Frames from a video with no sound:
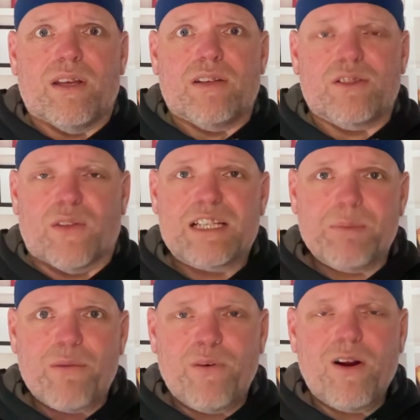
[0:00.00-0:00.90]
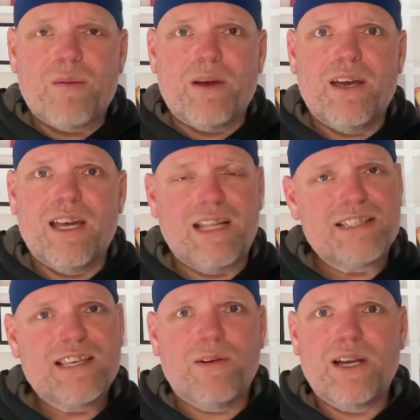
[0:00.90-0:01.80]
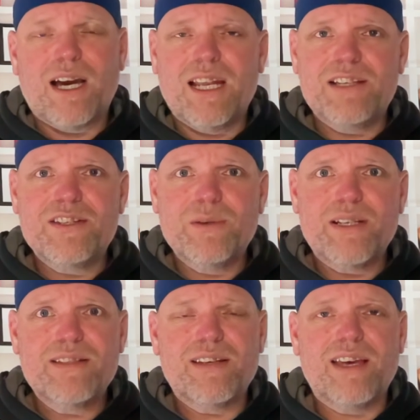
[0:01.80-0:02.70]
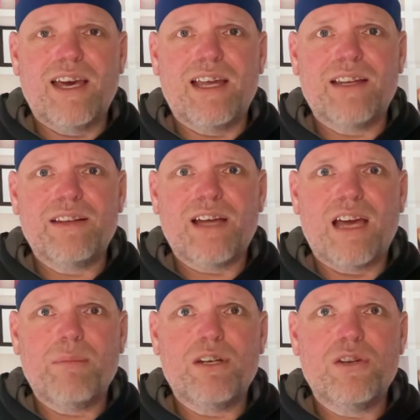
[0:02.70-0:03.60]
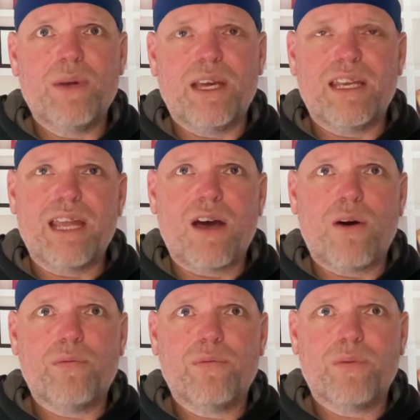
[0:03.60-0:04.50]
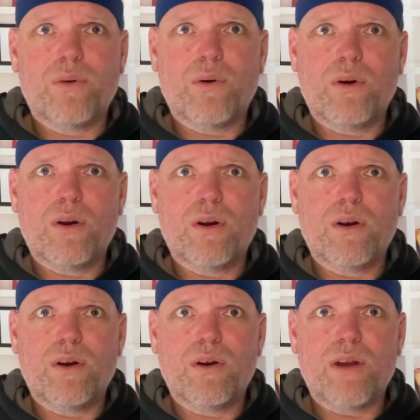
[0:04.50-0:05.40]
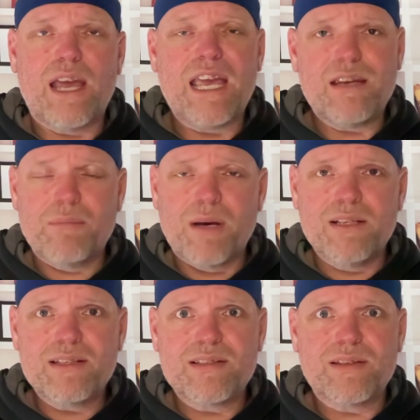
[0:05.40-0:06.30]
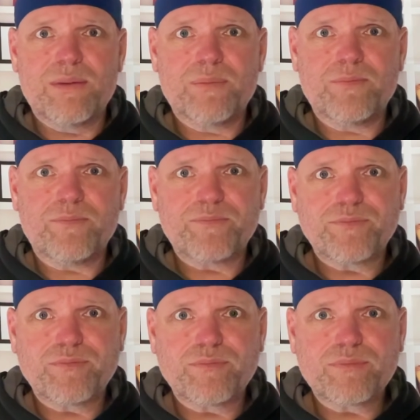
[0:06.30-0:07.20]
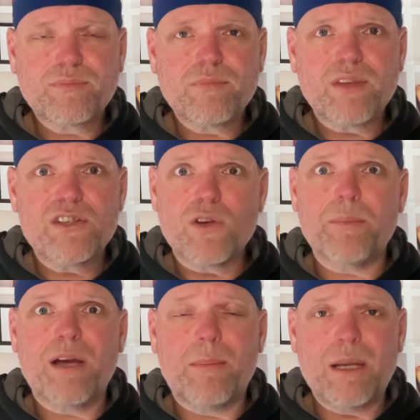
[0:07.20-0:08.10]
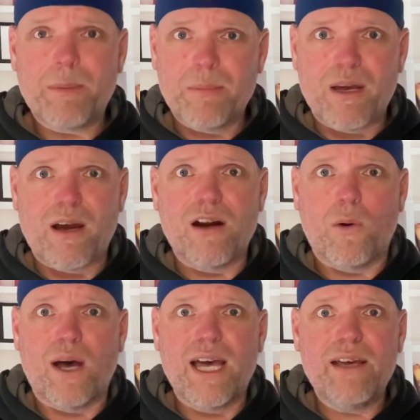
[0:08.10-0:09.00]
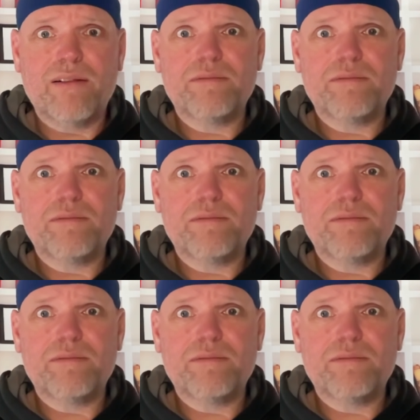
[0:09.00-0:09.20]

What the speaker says: So that's my farm, and that's how I got into it, and I've been doing it now for 8 months. So I'm coming up on my ROI,